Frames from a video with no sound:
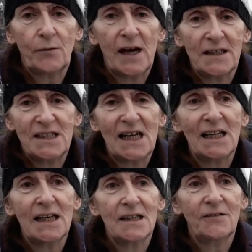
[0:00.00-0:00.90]
we had
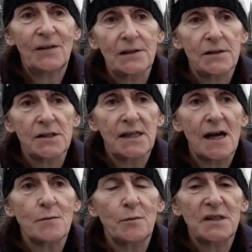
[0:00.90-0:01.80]
jelly in the filters,
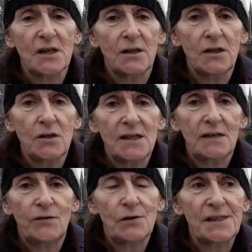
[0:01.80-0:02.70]
and when we started
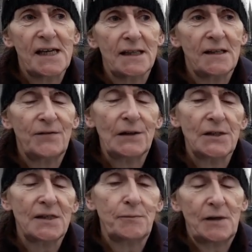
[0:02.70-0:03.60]
using fuel set, the
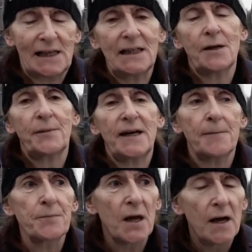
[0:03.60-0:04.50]
filters cleaned up again.